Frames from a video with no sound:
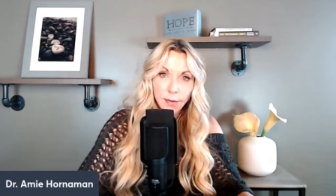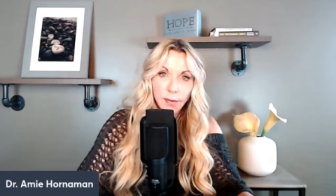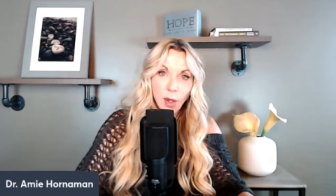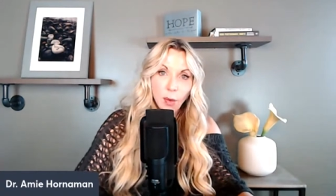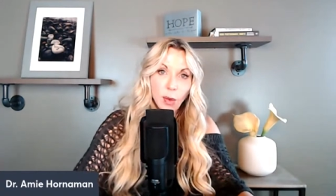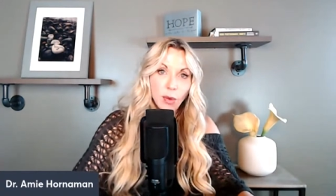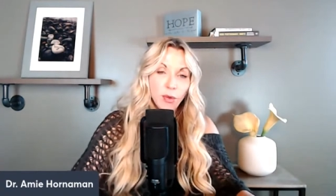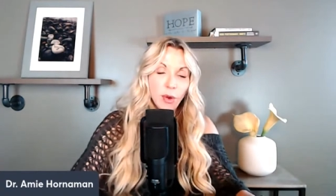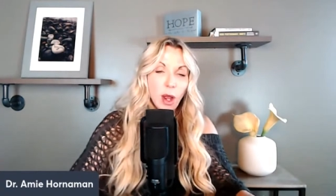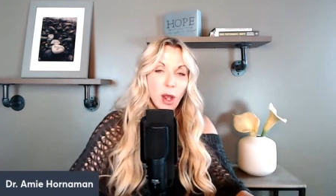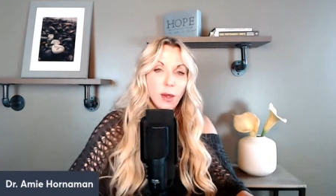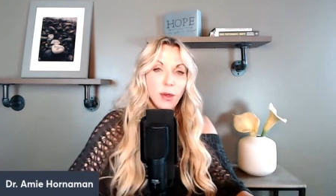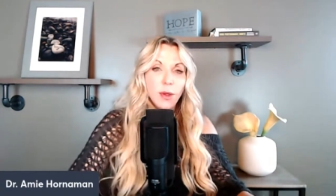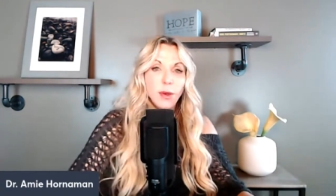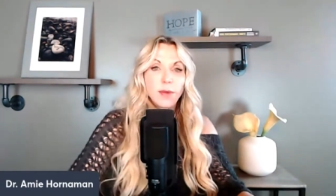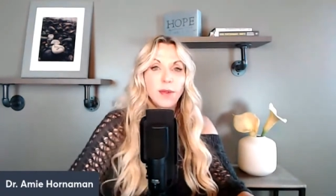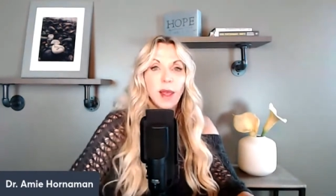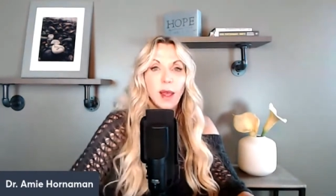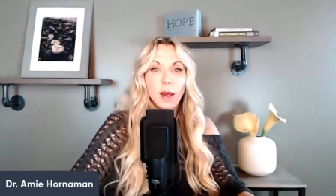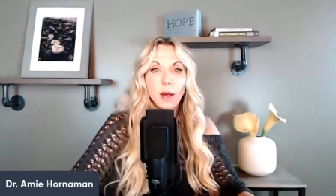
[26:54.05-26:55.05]
We rock
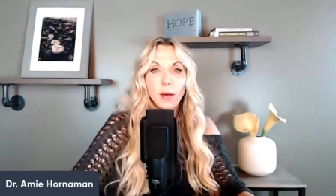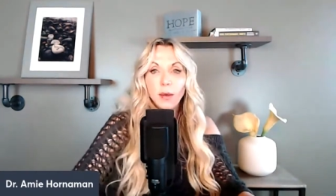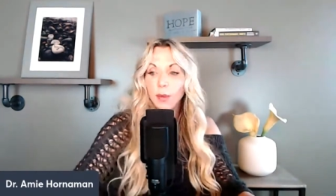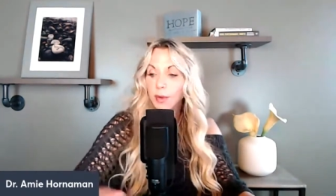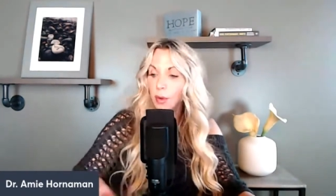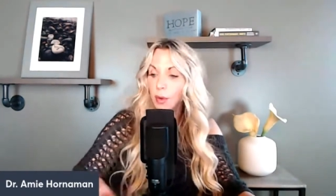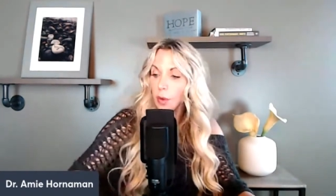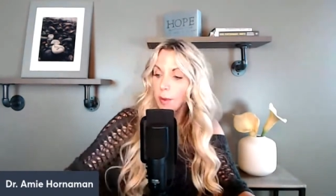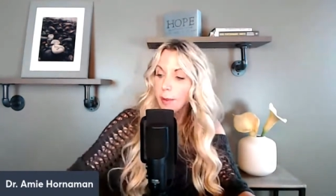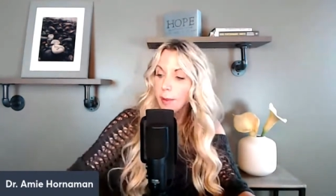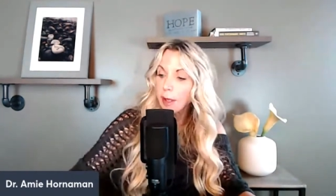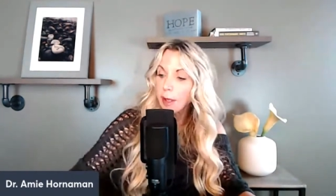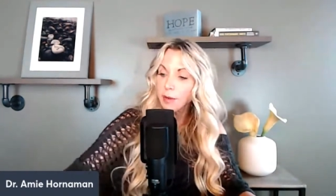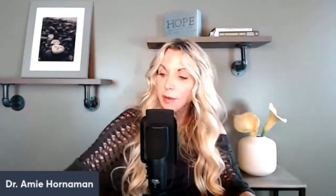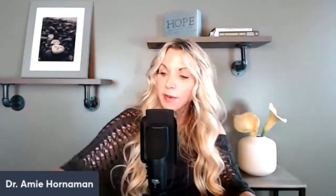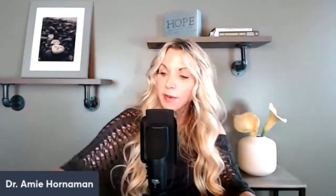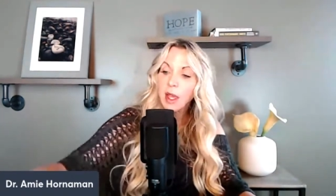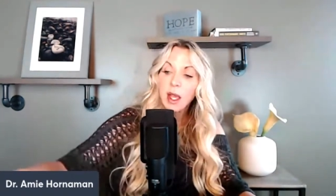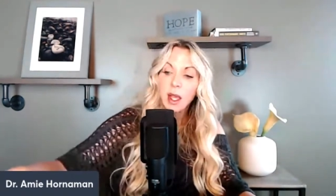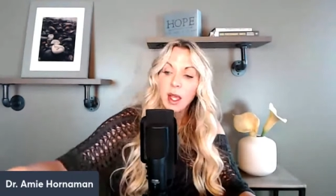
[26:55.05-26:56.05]
those out with
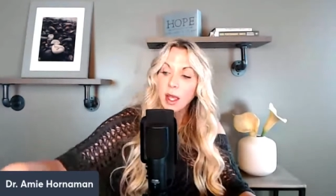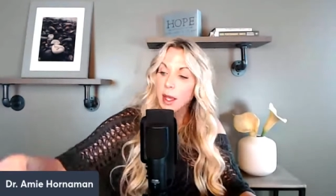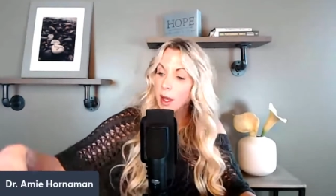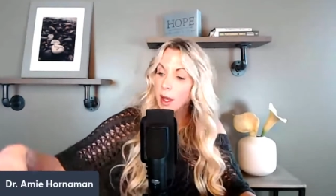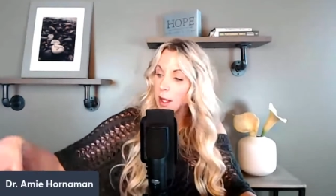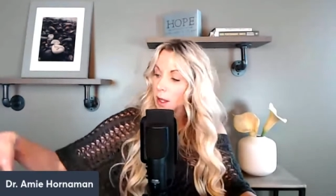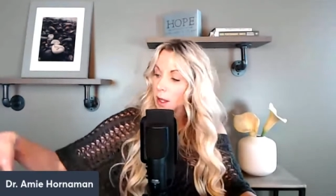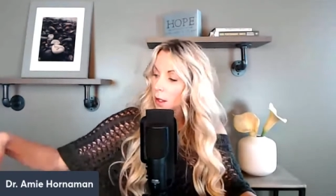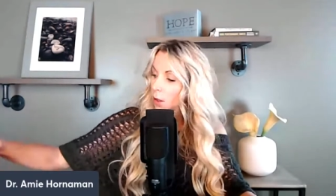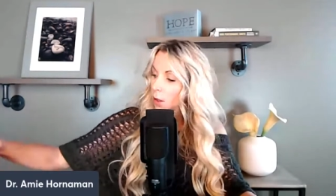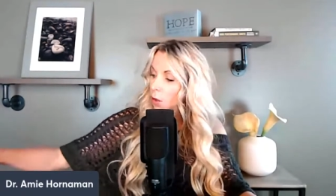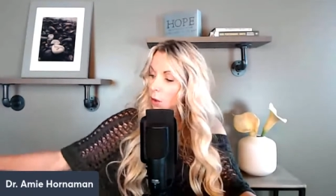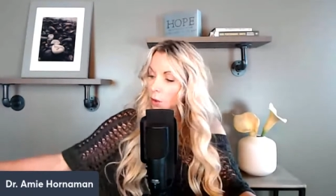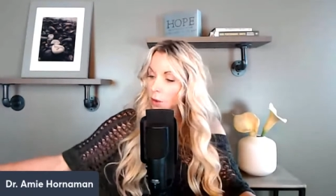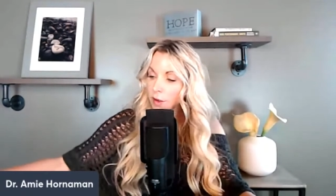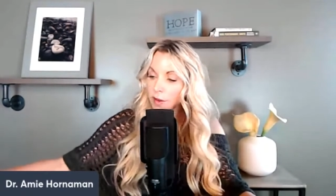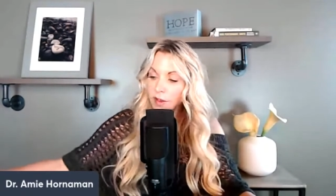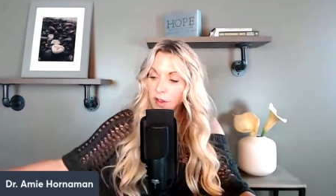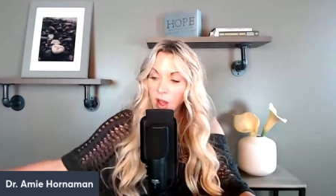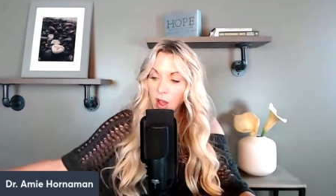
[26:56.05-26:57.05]
hormones and
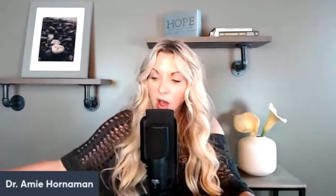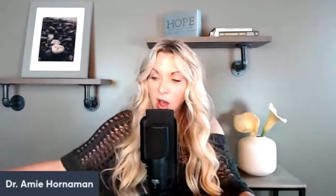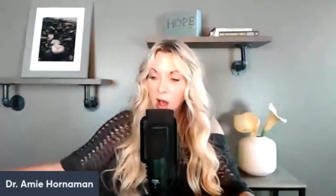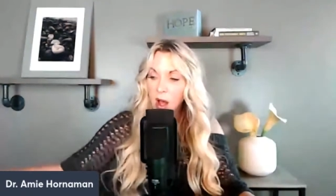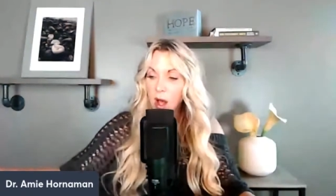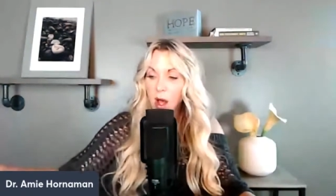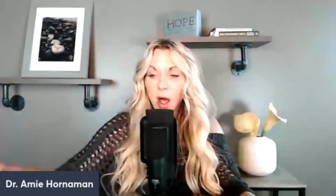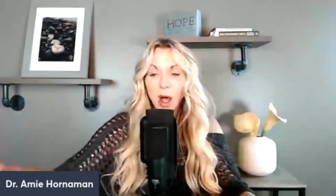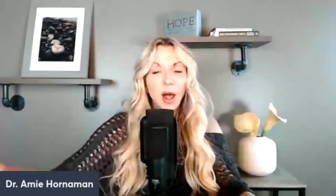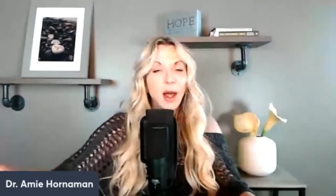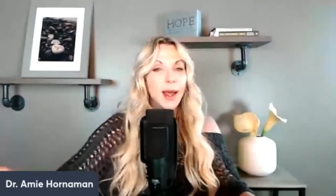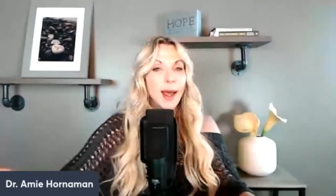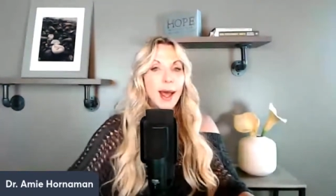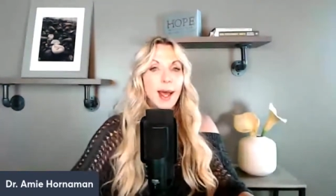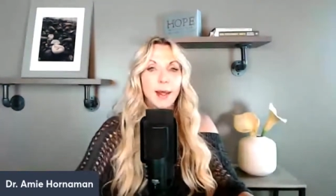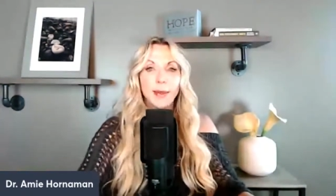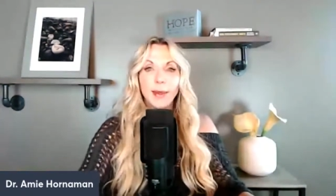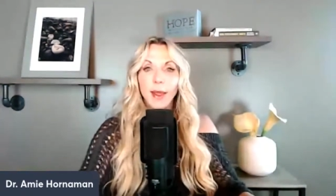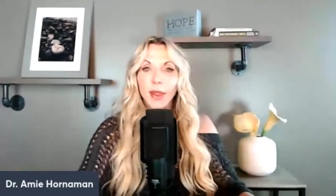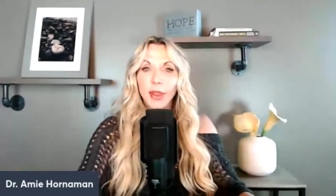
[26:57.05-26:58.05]
cortisol
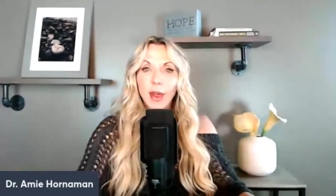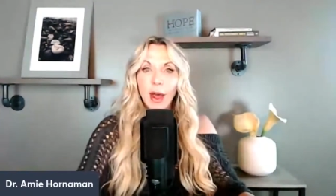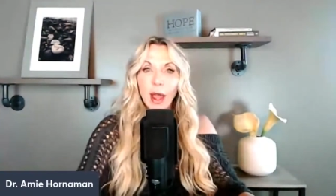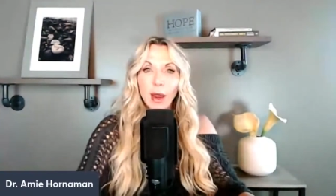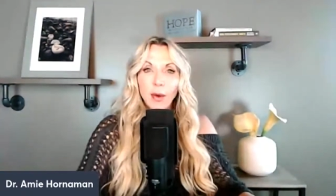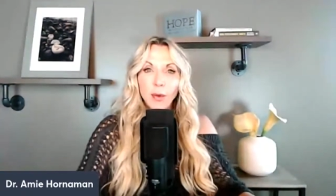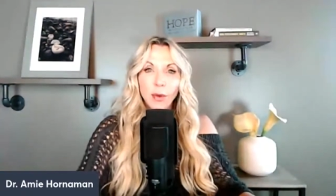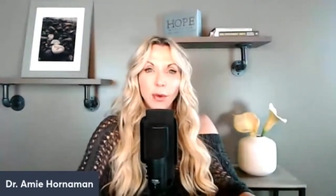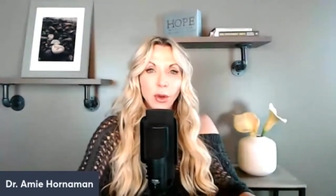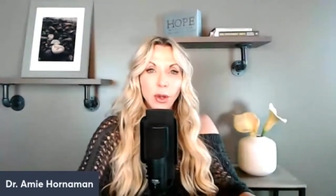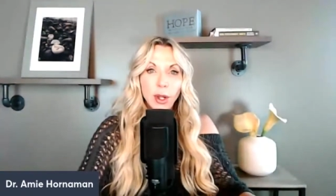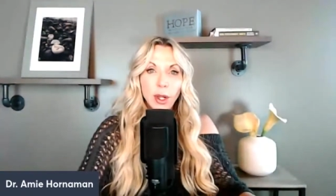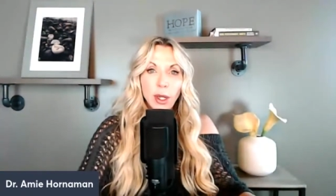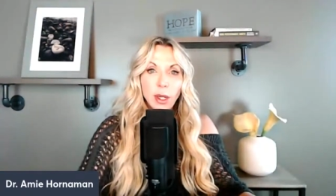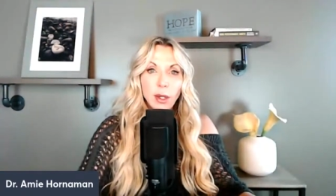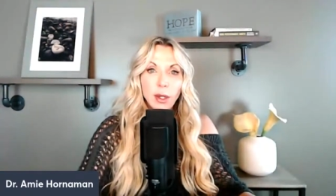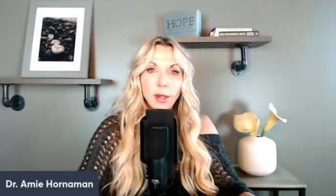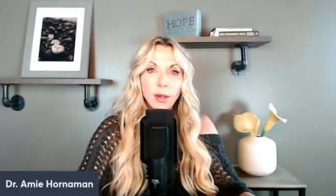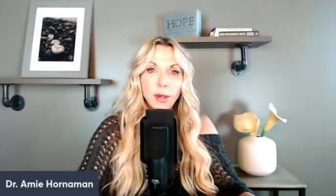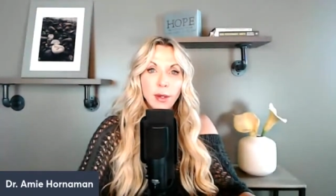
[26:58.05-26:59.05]
and the
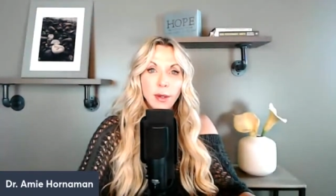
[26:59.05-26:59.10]
thyroid.